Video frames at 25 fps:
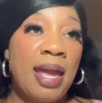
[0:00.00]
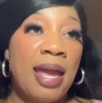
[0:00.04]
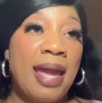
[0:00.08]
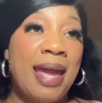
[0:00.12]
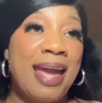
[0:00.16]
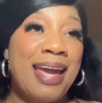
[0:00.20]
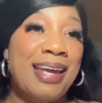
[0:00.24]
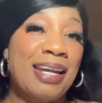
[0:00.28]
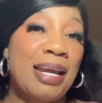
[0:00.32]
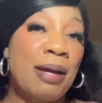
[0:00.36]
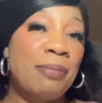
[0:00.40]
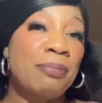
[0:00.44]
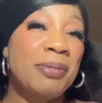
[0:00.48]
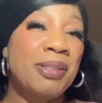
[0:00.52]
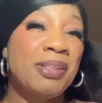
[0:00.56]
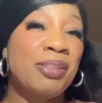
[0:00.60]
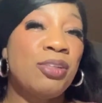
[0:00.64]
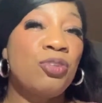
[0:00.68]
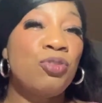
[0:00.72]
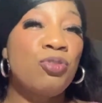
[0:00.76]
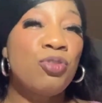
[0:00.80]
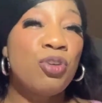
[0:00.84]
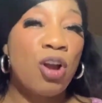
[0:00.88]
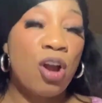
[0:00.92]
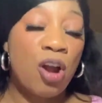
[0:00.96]
and I'm a
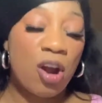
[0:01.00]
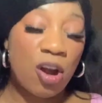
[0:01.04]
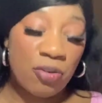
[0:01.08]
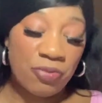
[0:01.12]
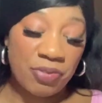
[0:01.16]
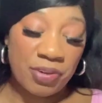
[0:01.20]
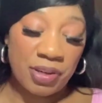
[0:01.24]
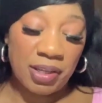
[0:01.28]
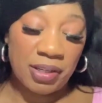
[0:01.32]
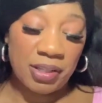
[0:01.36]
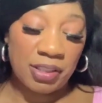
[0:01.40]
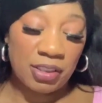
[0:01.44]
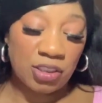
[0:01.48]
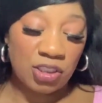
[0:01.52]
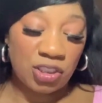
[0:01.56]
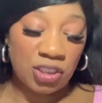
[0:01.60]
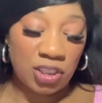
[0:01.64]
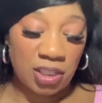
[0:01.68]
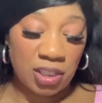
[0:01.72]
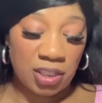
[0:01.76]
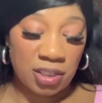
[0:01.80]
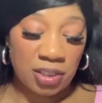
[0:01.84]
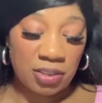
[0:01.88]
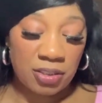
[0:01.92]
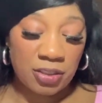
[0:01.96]
little curvier than
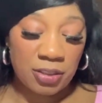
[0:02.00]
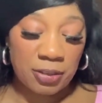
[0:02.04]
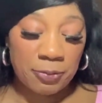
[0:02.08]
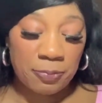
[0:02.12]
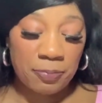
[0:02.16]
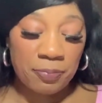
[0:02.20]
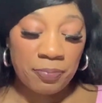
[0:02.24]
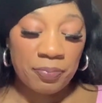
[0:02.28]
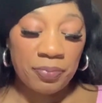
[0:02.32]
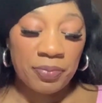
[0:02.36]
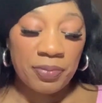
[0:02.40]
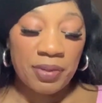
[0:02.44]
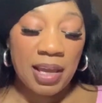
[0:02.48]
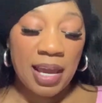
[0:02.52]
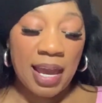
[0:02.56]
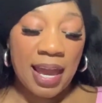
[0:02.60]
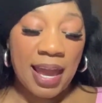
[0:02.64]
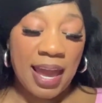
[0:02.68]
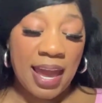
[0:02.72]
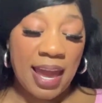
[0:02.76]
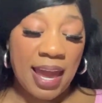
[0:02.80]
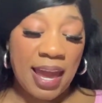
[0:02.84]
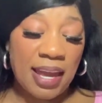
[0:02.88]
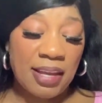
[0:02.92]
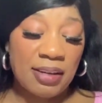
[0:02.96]
she is.
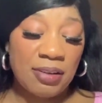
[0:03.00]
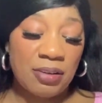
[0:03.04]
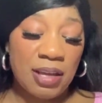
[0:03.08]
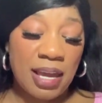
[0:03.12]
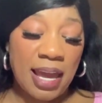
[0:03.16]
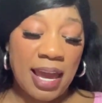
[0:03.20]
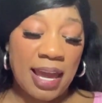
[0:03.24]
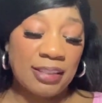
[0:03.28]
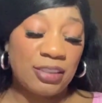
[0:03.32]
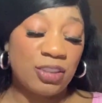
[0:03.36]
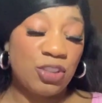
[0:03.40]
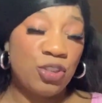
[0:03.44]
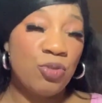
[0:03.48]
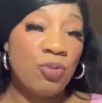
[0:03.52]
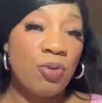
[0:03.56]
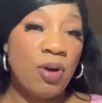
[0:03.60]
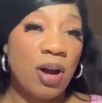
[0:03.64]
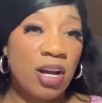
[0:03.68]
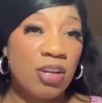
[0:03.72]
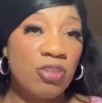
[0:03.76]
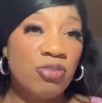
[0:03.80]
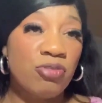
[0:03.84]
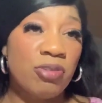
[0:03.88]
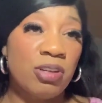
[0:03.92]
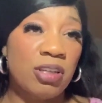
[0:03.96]
And at
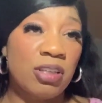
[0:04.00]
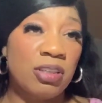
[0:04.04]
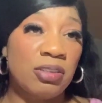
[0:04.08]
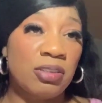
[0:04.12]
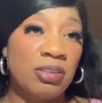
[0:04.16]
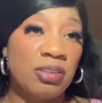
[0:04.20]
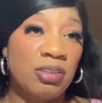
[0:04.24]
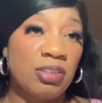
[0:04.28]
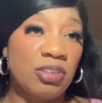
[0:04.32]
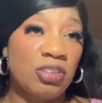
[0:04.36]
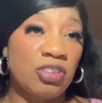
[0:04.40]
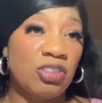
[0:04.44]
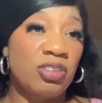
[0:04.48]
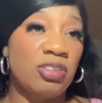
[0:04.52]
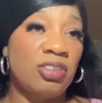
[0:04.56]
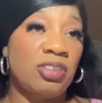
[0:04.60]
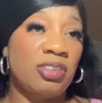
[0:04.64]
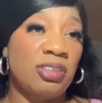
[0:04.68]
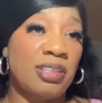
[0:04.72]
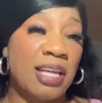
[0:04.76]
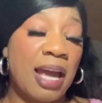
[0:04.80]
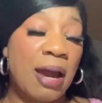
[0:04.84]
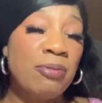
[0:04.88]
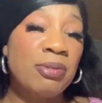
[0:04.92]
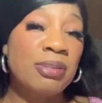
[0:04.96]
200,
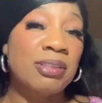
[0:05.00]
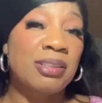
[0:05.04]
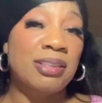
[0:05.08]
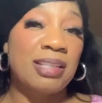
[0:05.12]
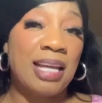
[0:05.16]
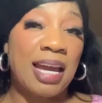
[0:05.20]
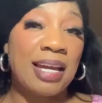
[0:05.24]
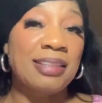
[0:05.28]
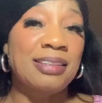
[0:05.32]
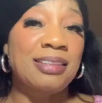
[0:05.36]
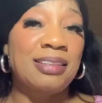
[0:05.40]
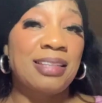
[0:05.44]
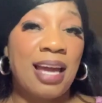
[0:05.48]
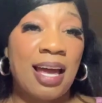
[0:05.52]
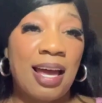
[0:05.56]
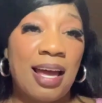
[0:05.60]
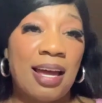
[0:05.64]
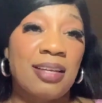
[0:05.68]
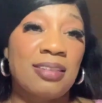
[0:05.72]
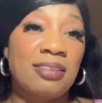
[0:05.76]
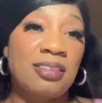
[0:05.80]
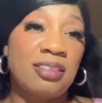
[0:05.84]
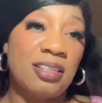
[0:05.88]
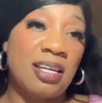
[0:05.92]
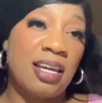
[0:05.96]
that was a nice
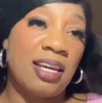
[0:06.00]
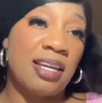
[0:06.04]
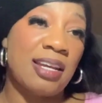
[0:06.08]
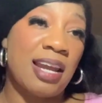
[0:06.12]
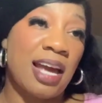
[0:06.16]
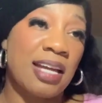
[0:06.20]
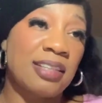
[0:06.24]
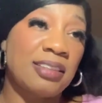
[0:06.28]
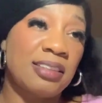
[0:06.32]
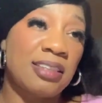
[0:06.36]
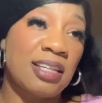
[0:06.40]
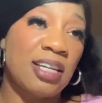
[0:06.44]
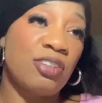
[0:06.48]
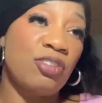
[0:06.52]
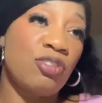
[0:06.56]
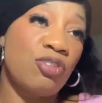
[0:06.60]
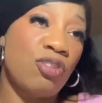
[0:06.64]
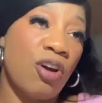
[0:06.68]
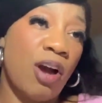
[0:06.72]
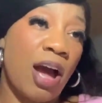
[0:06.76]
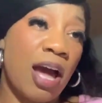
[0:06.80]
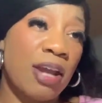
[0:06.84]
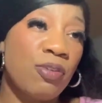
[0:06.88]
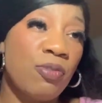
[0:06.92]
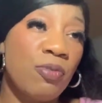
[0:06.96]
size. And I said, you
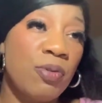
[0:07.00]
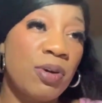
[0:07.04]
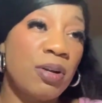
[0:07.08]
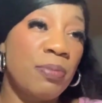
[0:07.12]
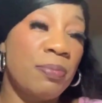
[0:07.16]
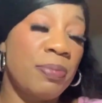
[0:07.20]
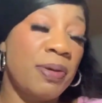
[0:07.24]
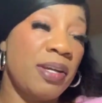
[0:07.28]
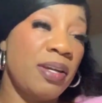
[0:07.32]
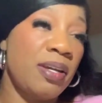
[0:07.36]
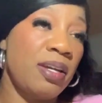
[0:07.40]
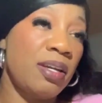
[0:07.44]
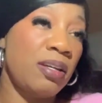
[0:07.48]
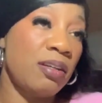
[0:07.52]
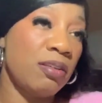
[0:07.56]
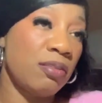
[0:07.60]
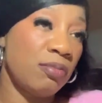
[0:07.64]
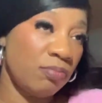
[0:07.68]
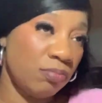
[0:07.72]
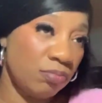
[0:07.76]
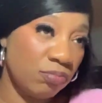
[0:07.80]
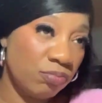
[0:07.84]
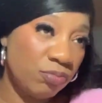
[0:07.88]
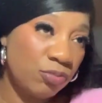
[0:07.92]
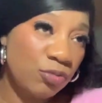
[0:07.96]
know, I don't want to be
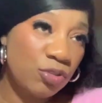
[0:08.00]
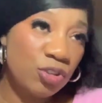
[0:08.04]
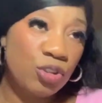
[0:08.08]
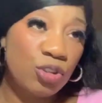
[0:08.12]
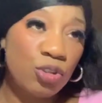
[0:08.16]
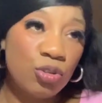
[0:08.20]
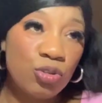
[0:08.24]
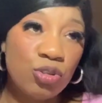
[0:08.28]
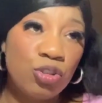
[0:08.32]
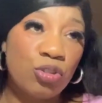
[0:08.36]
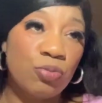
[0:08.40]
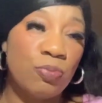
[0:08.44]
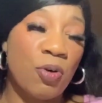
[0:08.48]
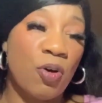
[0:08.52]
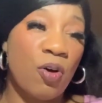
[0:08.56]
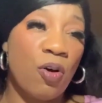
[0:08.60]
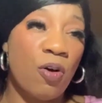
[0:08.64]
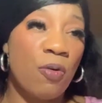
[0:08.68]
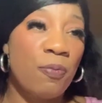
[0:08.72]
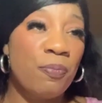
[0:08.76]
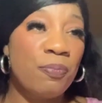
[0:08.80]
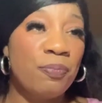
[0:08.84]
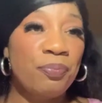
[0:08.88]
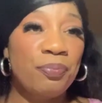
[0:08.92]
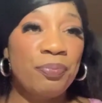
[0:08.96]
too
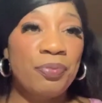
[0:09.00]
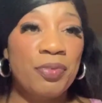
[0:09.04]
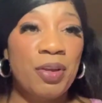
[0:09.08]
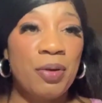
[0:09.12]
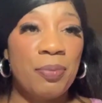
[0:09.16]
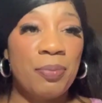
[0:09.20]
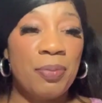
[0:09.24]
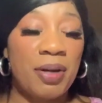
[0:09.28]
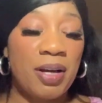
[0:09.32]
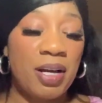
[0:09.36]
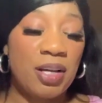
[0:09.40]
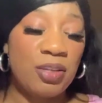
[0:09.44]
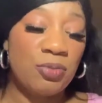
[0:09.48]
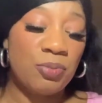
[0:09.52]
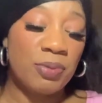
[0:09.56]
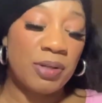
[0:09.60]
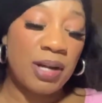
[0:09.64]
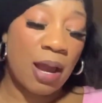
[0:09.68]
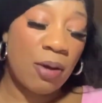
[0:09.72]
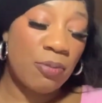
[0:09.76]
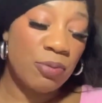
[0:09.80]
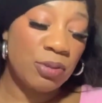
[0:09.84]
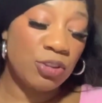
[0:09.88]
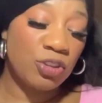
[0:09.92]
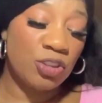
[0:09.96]
small because when
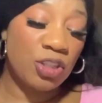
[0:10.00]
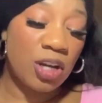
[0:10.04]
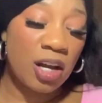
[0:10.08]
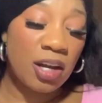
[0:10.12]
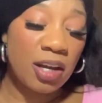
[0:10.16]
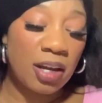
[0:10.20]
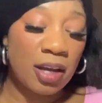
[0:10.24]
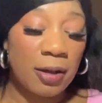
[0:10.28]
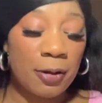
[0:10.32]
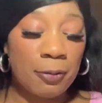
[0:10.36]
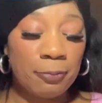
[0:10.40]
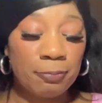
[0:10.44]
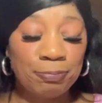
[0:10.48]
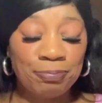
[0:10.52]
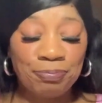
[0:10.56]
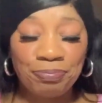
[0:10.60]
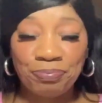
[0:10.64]
I was younger,